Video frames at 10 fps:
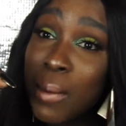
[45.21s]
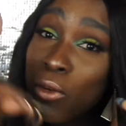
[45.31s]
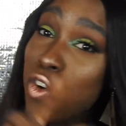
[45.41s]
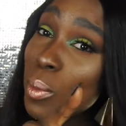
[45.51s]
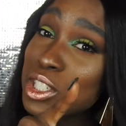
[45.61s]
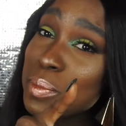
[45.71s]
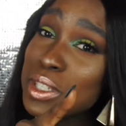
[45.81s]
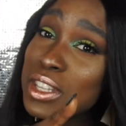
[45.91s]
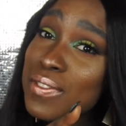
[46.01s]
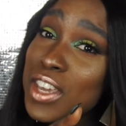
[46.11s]
Before we jump
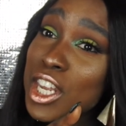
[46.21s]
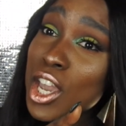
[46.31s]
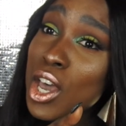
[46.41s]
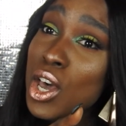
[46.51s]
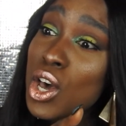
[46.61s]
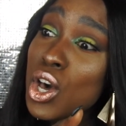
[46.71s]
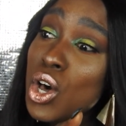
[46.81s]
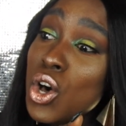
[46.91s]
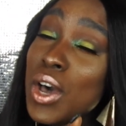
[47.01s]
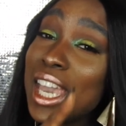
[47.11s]
into the
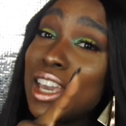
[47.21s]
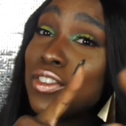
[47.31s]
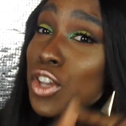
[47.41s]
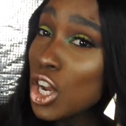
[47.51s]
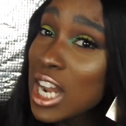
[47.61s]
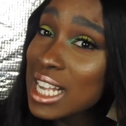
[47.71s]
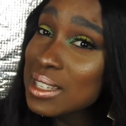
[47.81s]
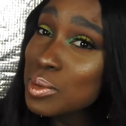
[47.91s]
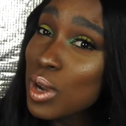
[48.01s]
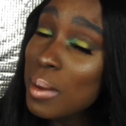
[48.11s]
video, if you're
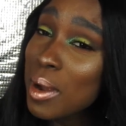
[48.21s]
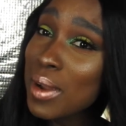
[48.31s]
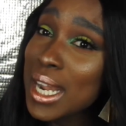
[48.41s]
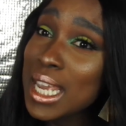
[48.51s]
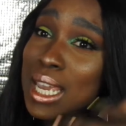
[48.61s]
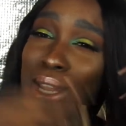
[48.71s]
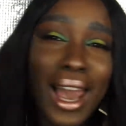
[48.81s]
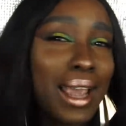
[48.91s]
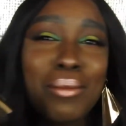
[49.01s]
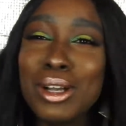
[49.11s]
not subscribed already,
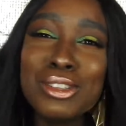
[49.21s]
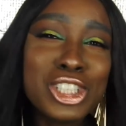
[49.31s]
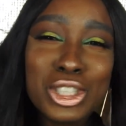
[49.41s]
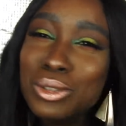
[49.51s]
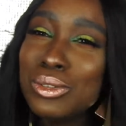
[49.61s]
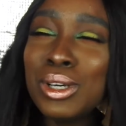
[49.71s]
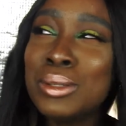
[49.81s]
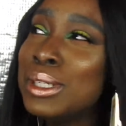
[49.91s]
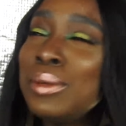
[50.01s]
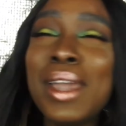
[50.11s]
like, what you,
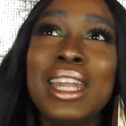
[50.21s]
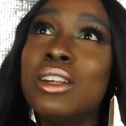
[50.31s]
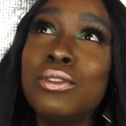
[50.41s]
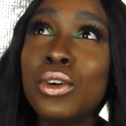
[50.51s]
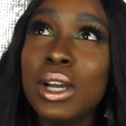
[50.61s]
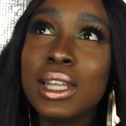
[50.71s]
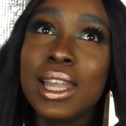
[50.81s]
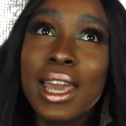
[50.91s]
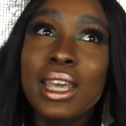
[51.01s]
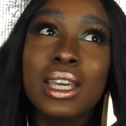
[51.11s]
what we waiting for?
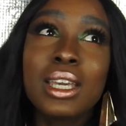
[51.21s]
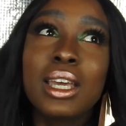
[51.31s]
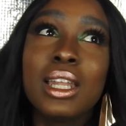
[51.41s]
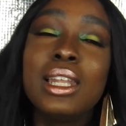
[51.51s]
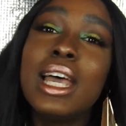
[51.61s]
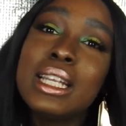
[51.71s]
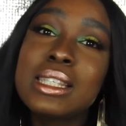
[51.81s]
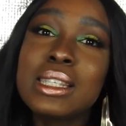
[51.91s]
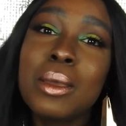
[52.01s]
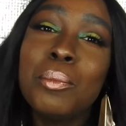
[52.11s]
Like,
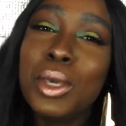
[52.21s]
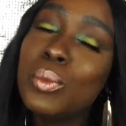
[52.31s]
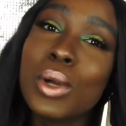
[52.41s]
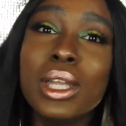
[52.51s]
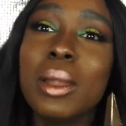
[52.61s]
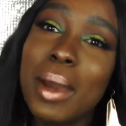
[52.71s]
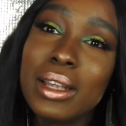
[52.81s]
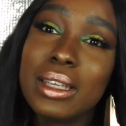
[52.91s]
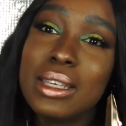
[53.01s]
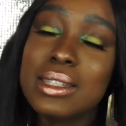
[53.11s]
let's be real
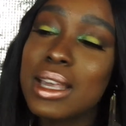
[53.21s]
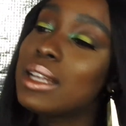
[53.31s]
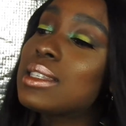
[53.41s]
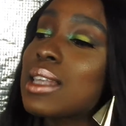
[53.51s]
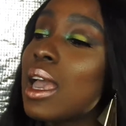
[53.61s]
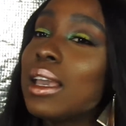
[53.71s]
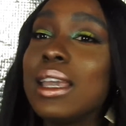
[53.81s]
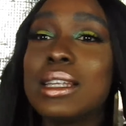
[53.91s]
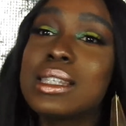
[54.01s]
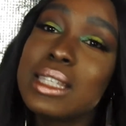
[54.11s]
about this. Let's
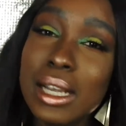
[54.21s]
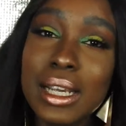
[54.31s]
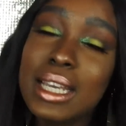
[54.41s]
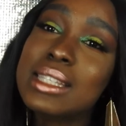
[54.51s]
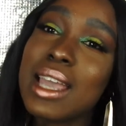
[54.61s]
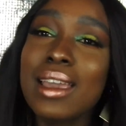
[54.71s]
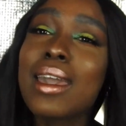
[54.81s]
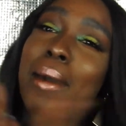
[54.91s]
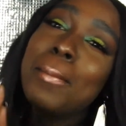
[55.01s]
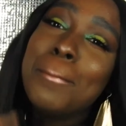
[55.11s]
get serious
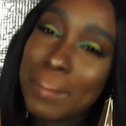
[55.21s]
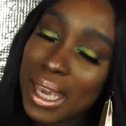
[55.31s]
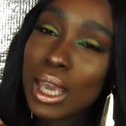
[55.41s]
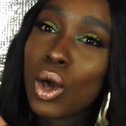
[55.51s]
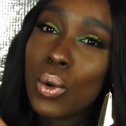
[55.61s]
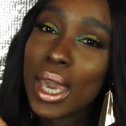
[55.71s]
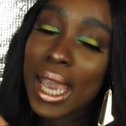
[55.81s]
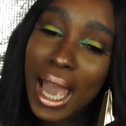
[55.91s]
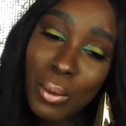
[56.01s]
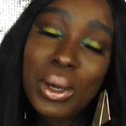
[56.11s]
and commit,
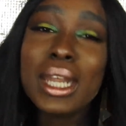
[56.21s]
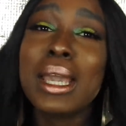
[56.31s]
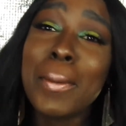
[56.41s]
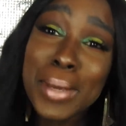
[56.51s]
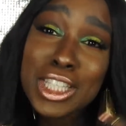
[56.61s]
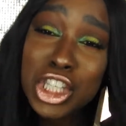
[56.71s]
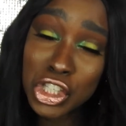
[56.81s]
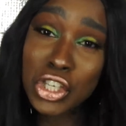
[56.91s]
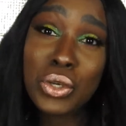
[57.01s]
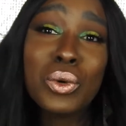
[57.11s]
okay? I want to commit to
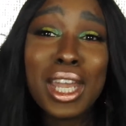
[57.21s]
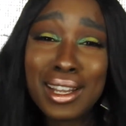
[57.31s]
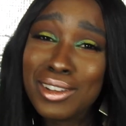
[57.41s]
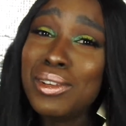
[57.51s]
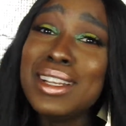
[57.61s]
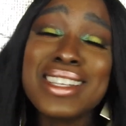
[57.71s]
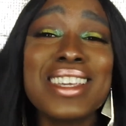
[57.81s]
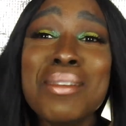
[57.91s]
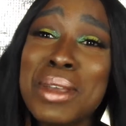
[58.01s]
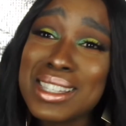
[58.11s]
you, and you need to
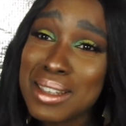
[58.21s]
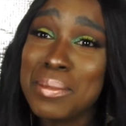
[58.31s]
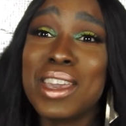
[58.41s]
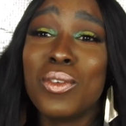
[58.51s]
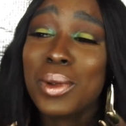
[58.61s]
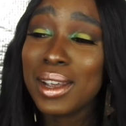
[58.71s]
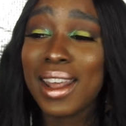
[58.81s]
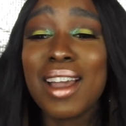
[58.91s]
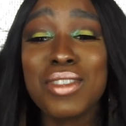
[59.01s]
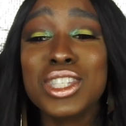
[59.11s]
commit to me if we're going
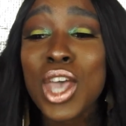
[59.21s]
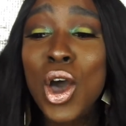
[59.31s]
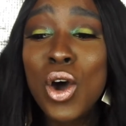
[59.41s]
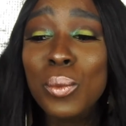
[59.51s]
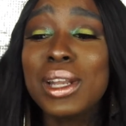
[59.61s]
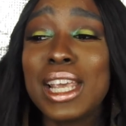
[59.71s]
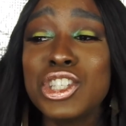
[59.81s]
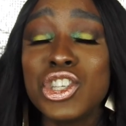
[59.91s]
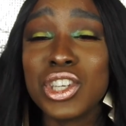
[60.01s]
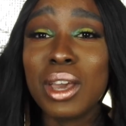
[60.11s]
to have this
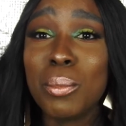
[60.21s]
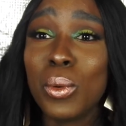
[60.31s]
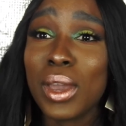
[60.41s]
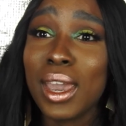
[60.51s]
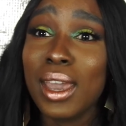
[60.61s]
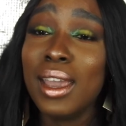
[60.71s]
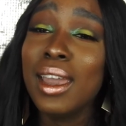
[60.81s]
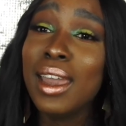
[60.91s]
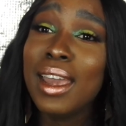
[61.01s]
relationship, okay?